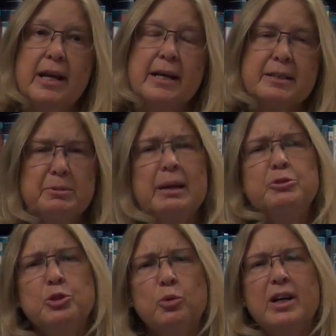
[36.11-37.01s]
Sometimes
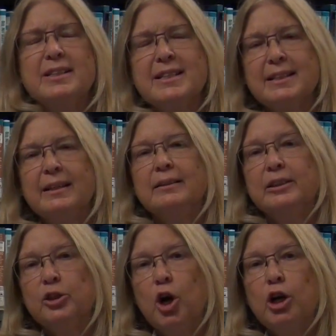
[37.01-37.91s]
you want a
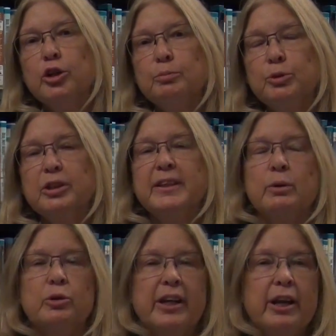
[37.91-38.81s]
slightly longer book
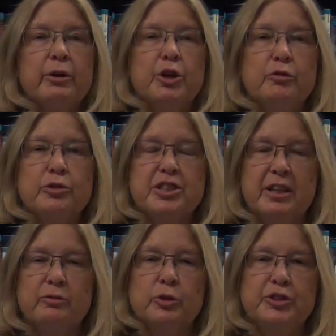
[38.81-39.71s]
that will carry over
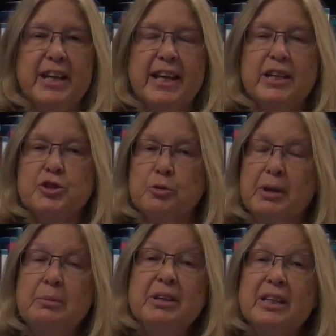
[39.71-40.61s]
several days or
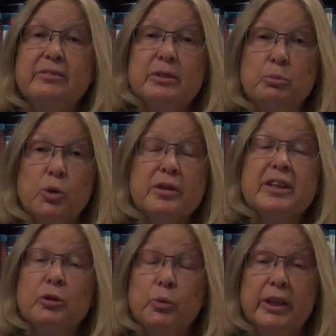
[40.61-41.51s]
maybe even more
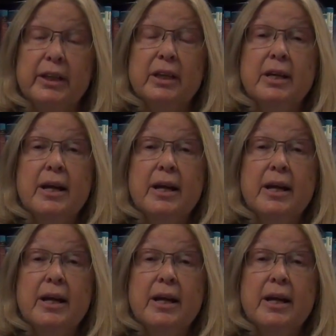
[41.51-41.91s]
than a week,